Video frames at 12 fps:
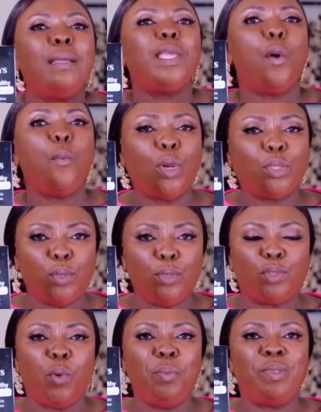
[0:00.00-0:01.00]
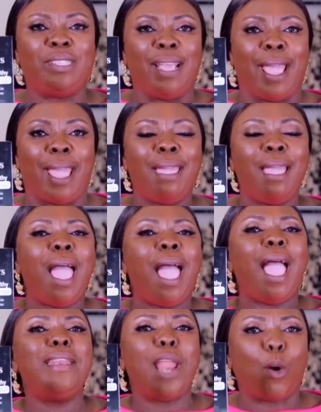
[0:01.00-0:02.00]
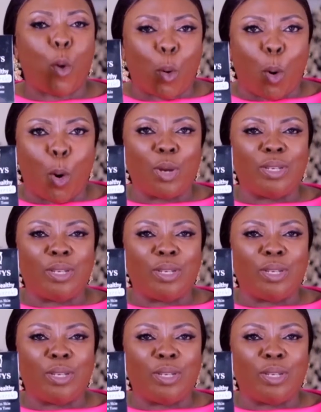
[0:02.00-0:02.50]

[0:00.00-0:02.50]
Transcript: Ye watuntum die. Ena koko